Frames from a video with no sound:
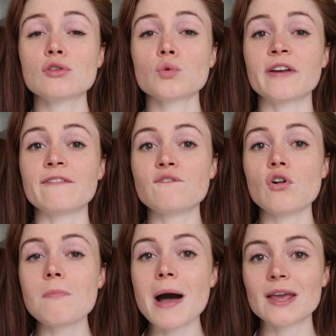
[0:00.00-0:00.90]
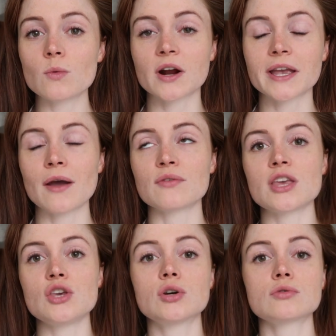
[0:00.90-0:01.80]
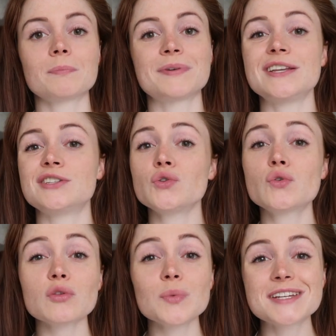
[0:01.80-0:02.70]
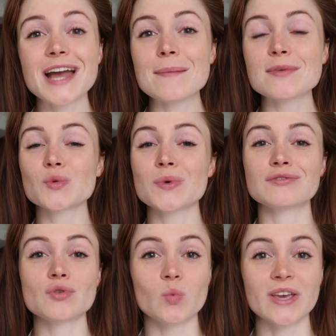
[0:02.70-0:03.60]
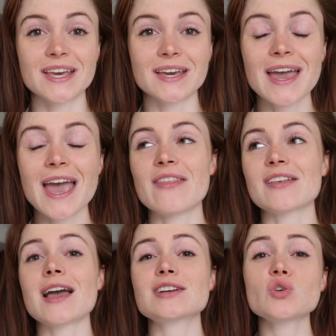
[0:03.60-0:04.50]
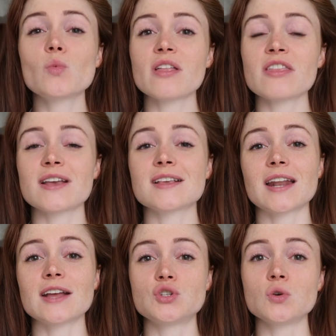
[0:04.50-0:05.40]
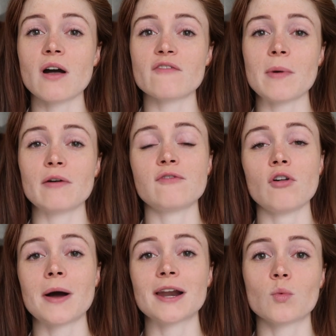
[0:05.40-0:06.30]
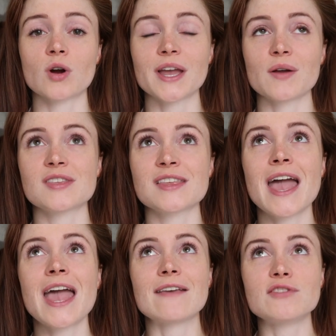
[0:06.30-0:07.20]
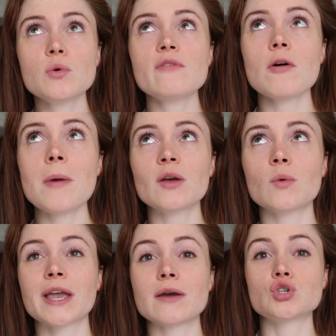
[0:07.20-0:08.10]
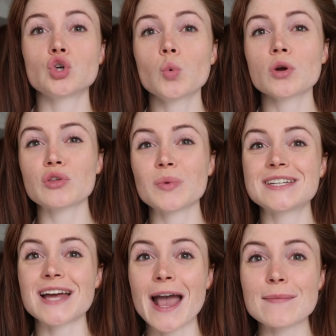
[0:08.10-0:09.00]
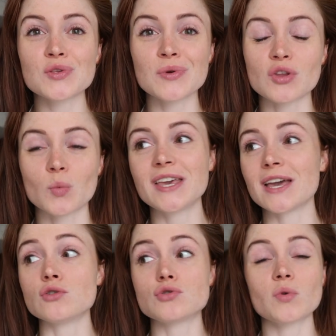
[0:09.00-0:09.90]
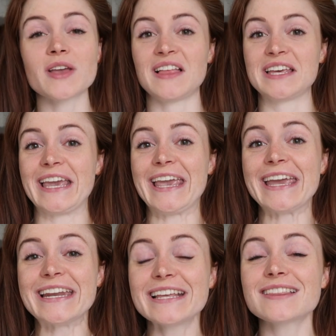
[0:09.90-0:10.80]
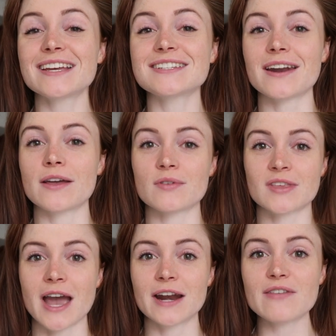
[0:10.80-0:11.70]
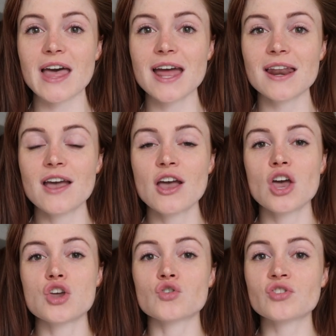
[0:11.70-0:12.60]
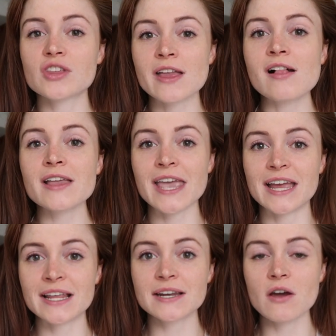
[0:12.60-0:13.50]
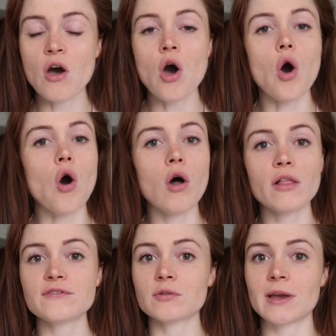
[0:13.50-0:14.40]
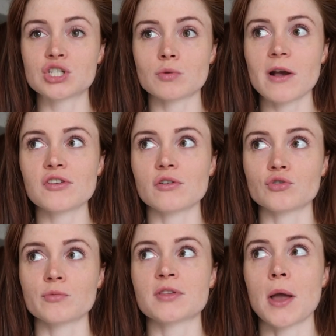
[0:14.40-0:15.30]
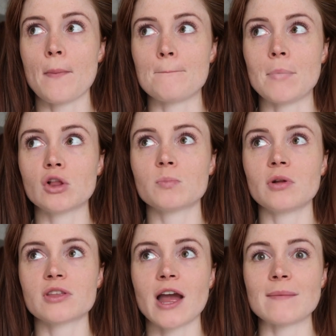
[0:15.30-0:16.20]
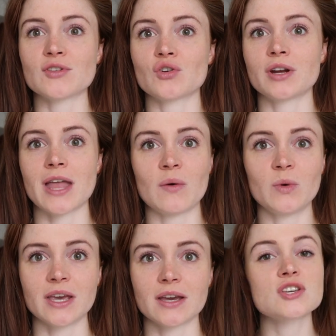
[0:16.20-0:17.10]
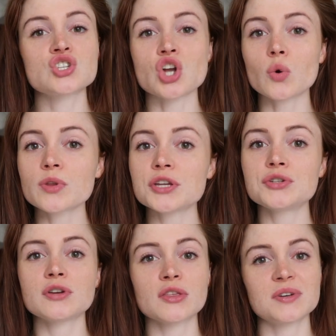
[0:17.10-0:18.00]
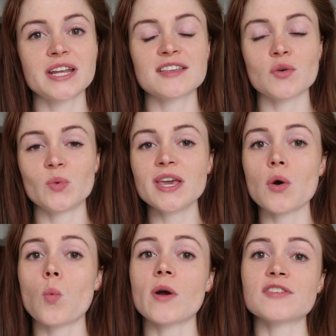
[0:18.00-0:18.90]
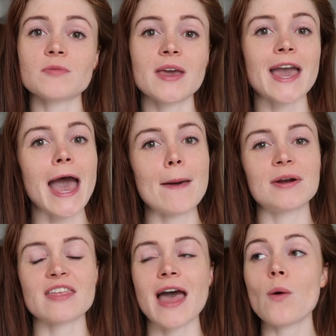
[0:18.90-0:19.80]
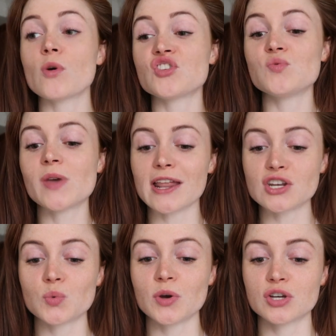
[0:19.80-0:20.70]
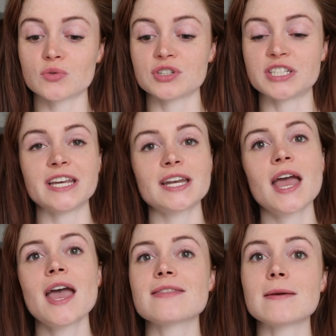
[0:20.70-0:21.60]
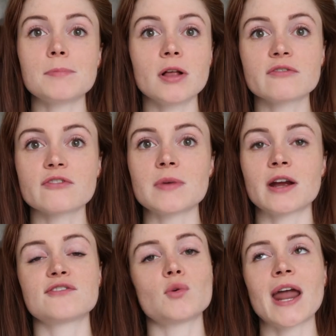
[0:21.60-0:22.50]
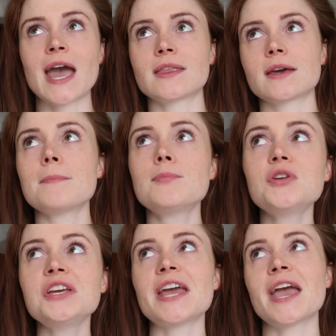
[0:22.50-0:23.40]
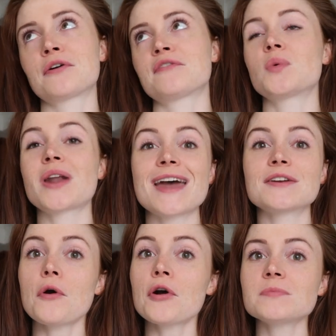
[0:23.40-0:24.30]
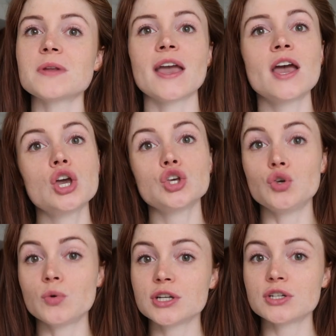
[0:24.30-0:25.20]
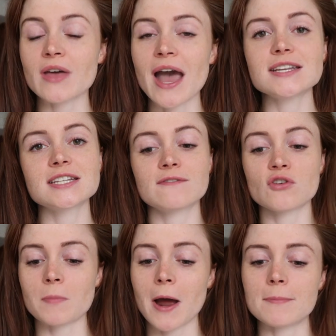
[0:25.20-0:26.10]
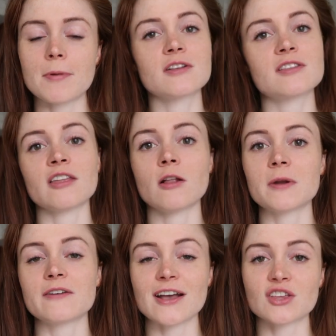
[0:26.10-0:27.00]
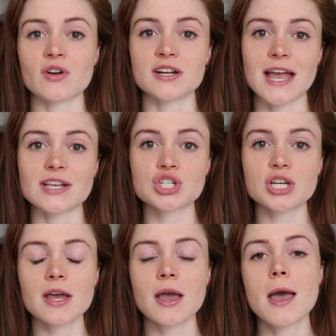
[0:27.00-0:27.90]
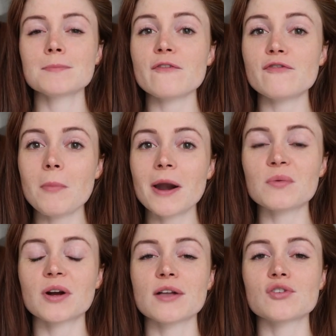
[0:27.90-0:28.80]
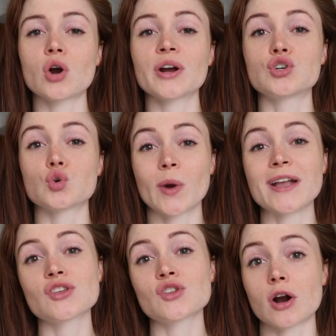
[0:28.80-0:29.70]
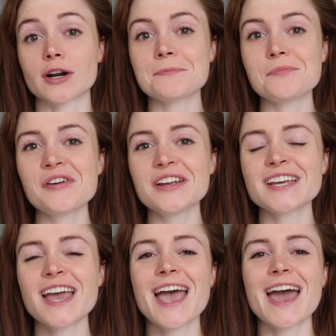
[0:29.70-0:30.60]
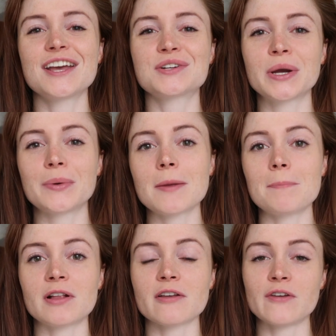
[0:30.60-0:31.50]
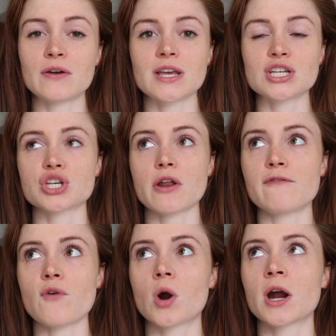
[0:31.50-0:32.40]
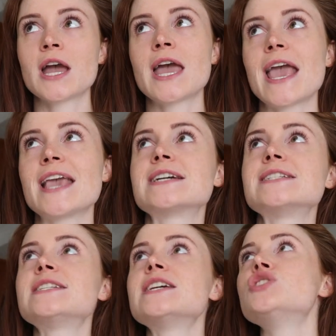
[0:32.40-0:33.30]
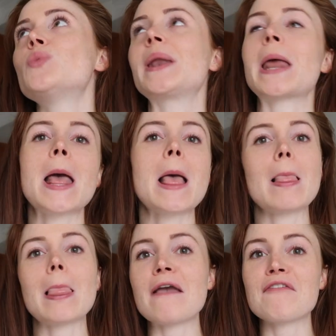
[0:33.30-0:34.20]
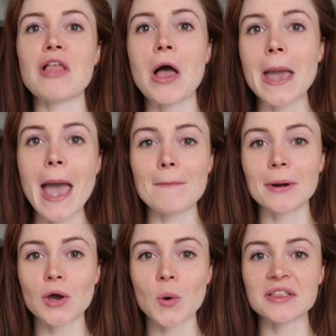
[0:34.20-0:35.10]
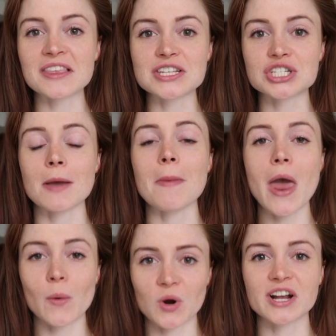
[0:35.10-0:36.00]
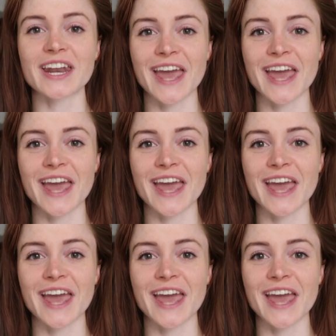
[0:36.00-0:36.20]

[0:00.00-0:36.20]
you through a full body workout that you can repeat 2 to 3 times throughout the week. And that's actually one of the things that I do love about full body workouts. If you do a full body workout 2 or 3 times throughout the week and you don't get like anything done outside of that, you're still hitting all of your major muscle groups multiple times during that week. Start with the 2 to 3 days a week. Once you make a habit of that, once you get into a good routine, then build from there. If you wanna add like a booty day, or if you wanna add an arm day, you can do that to give those body parts a little bit of extra attention. But full body workouts are a great starting point and a great way to build a foundation for a continuing lifelong habit of going to the gym and working